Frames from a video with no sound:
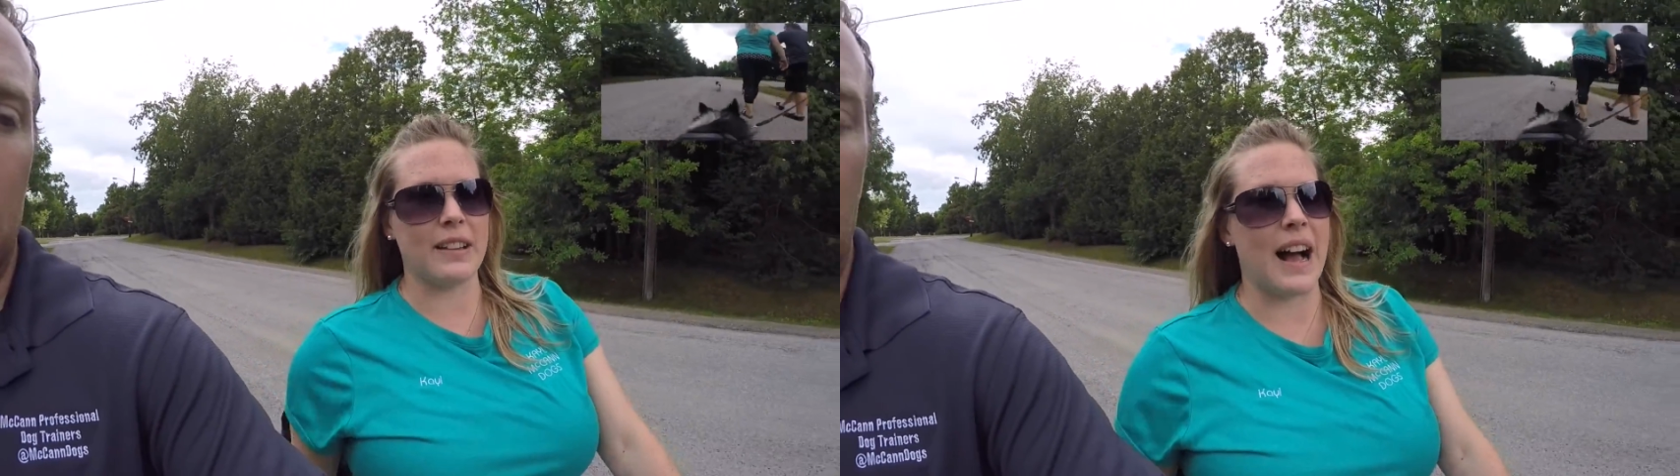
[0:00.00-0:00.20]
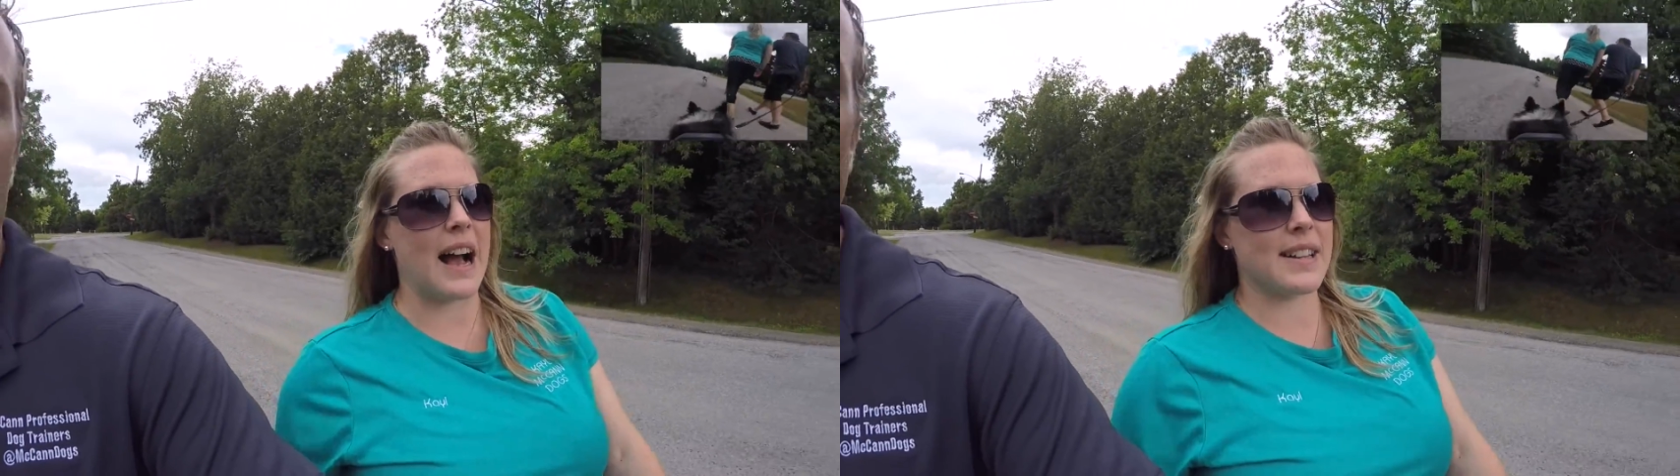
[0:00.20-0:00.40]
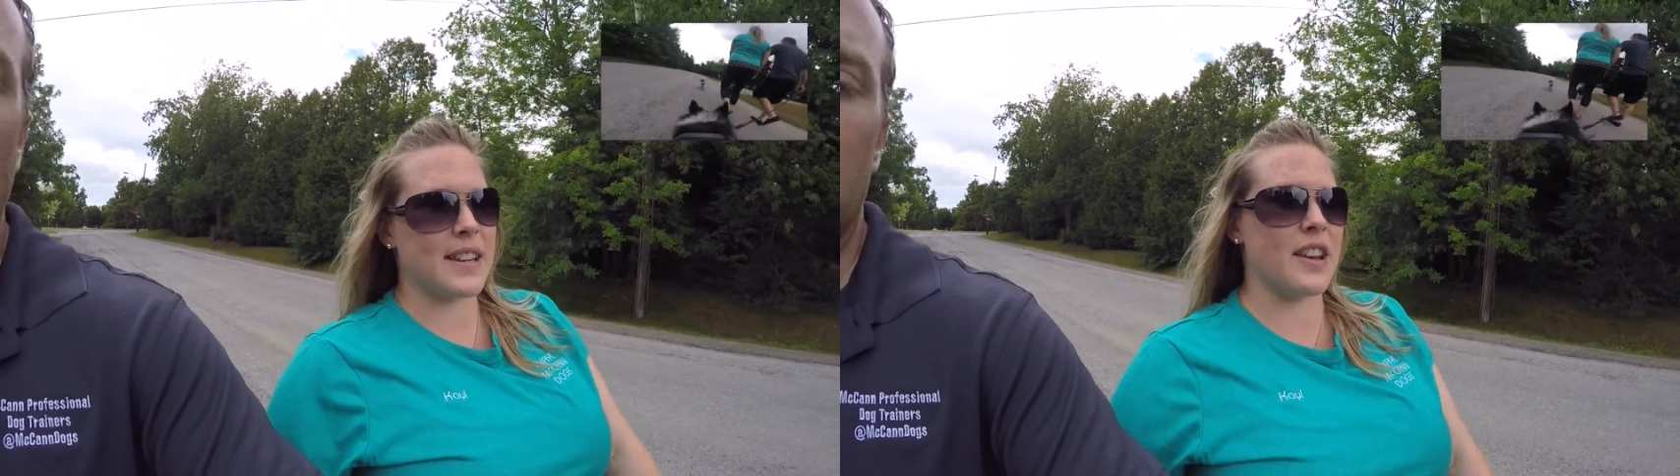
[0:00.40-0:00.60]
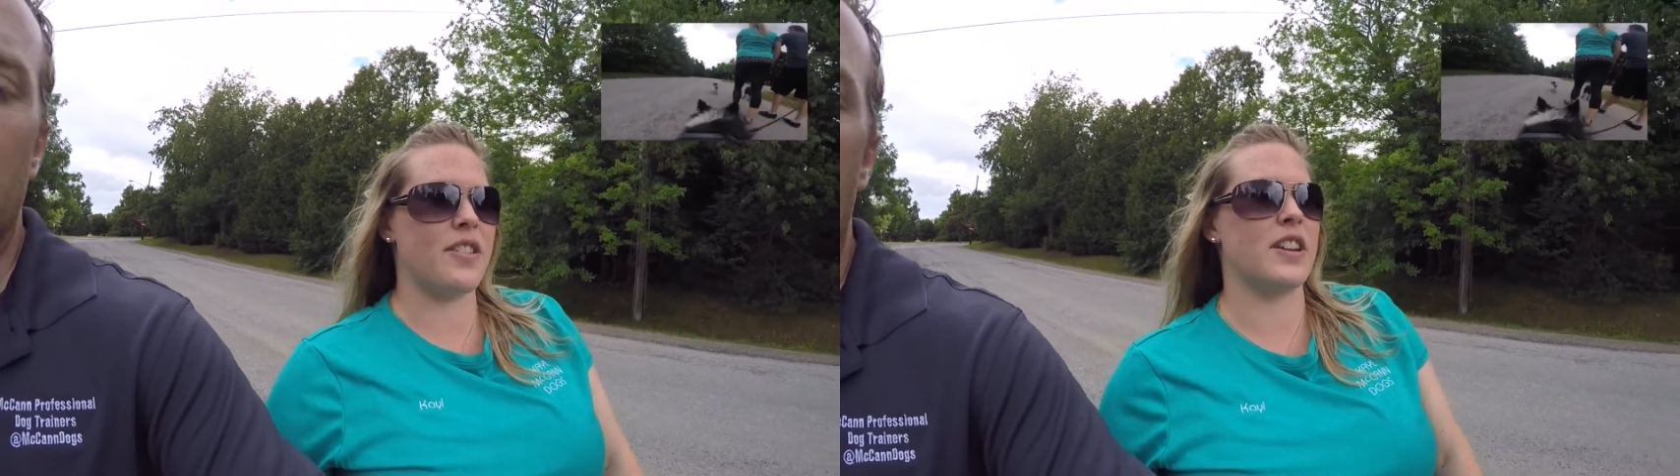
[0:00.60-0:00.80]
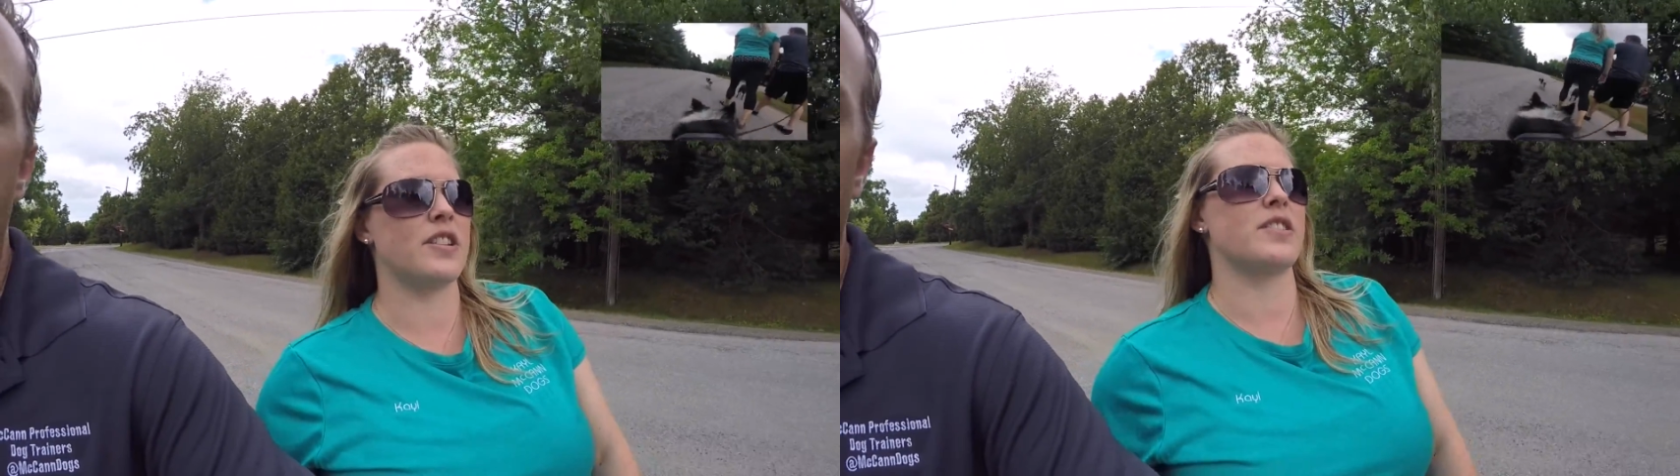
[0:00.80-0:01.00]
class and you
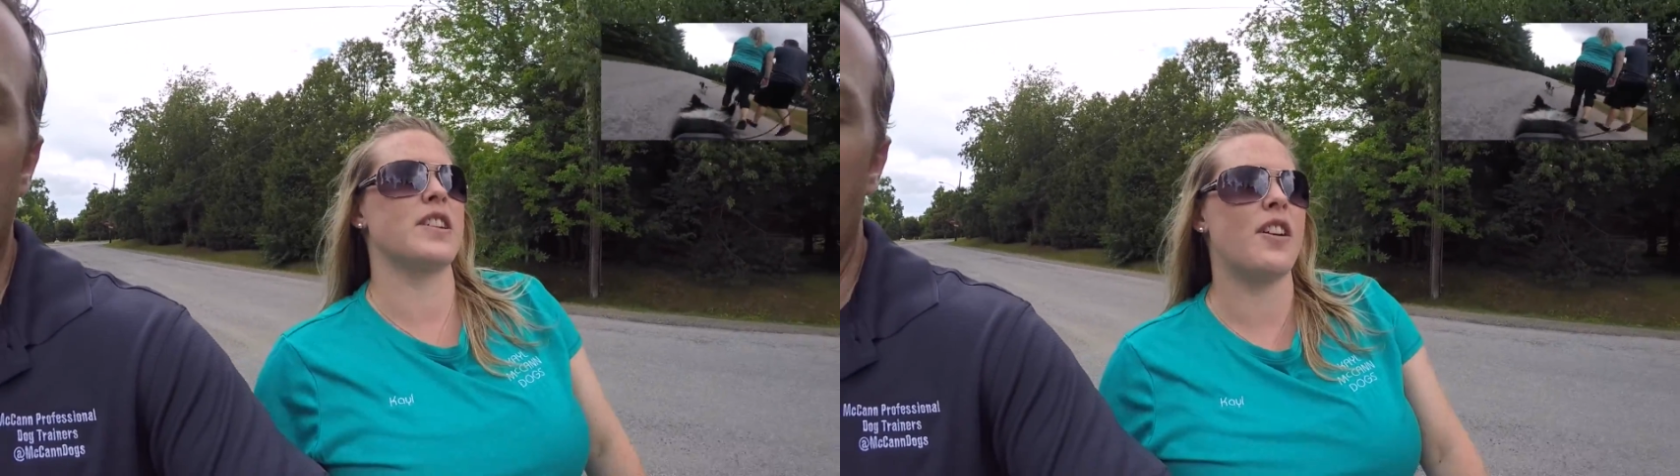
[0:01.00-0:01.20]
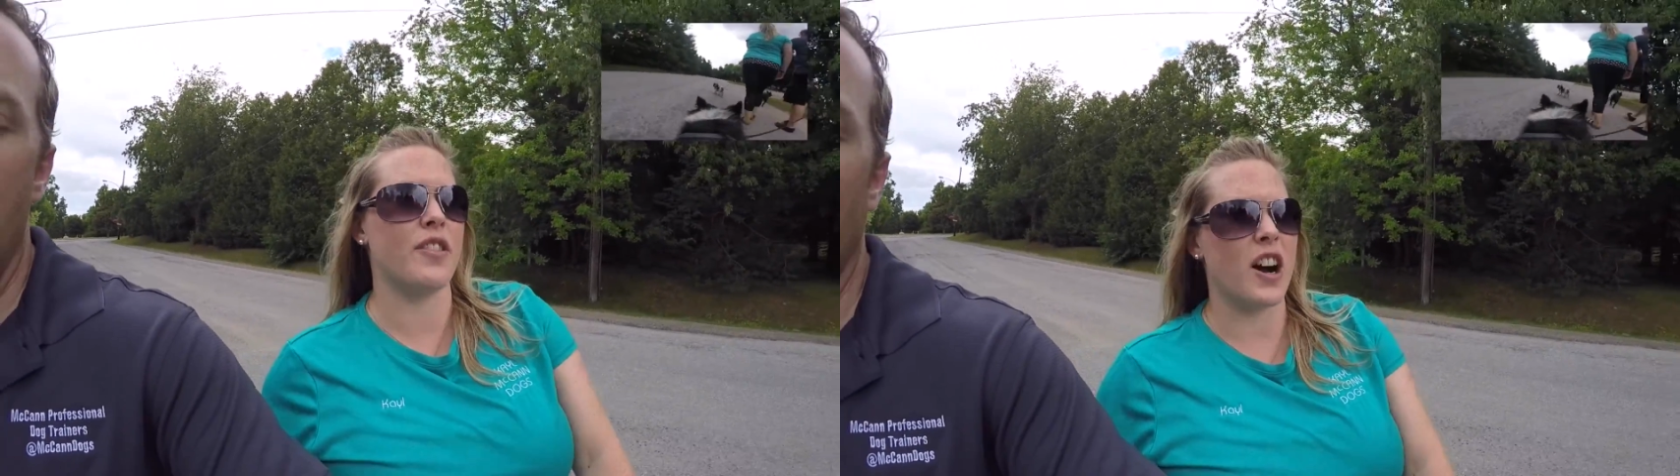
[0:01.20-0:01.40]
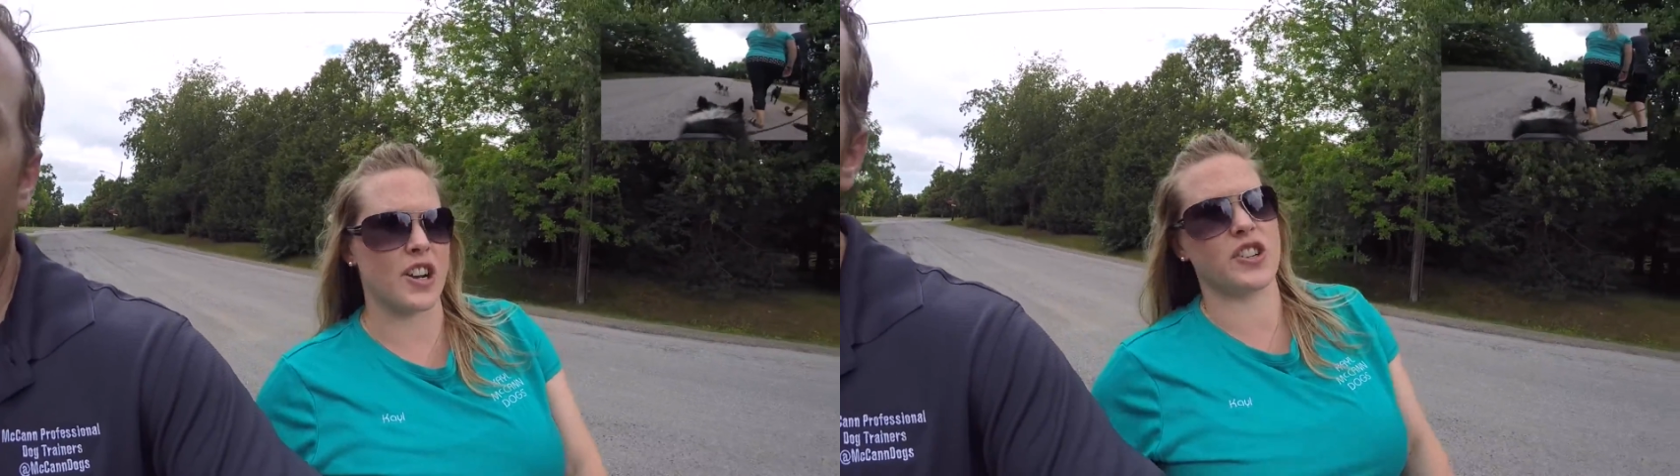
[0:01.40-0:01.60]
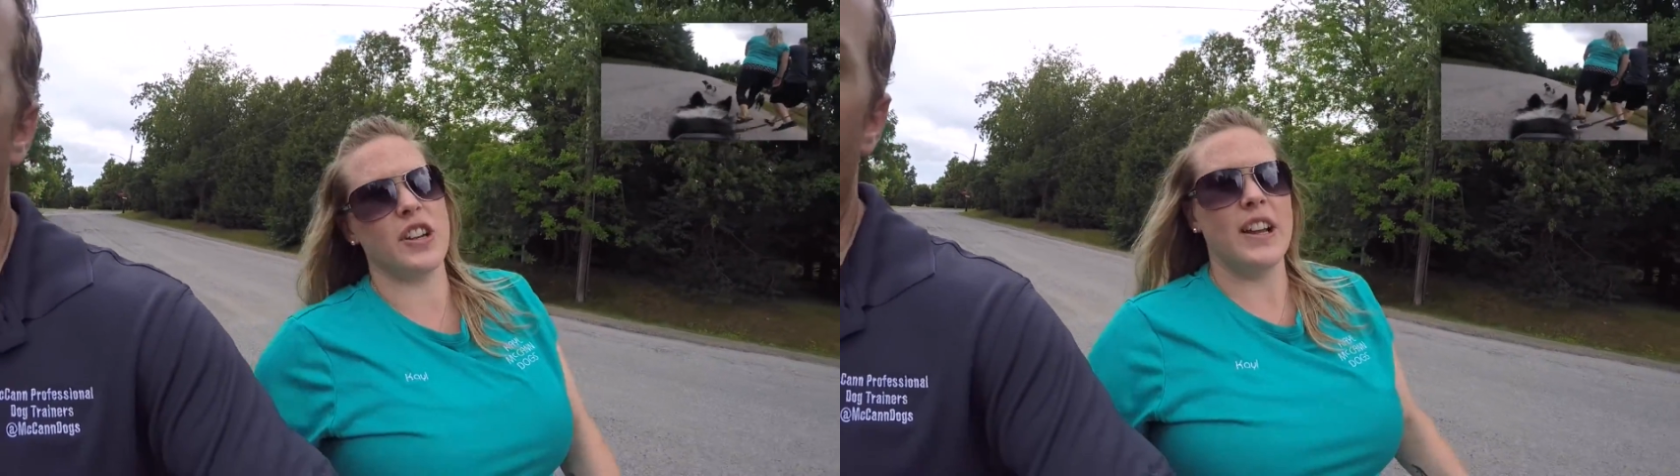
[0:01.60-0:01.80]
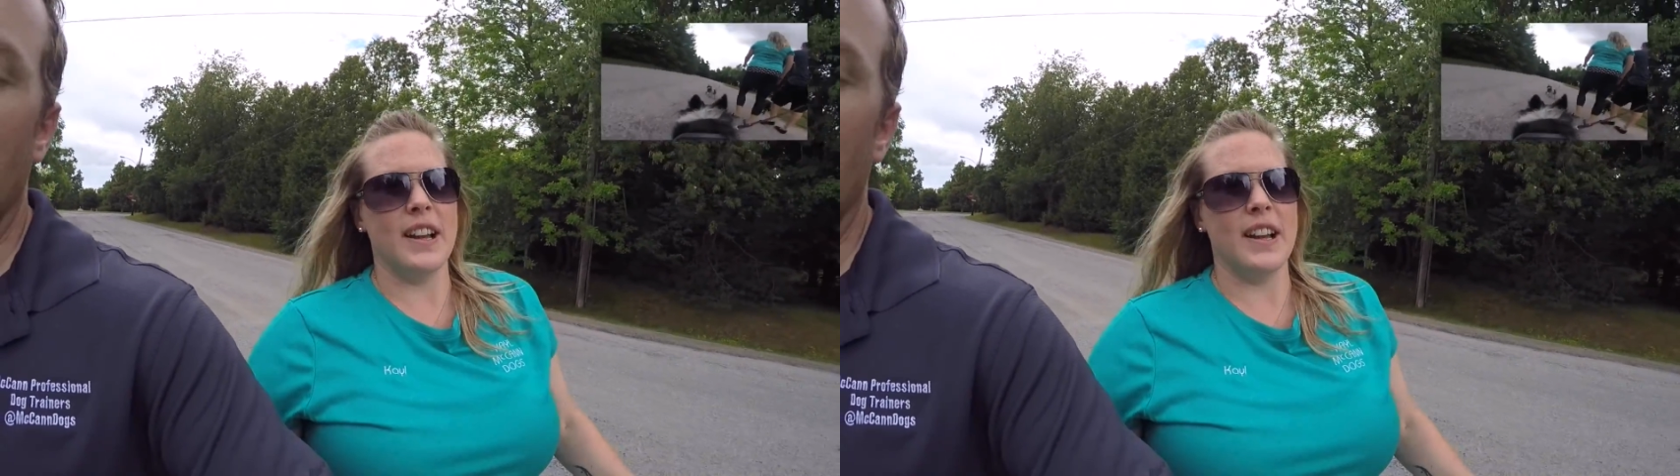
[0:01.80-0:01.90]
think to yourself, gosh,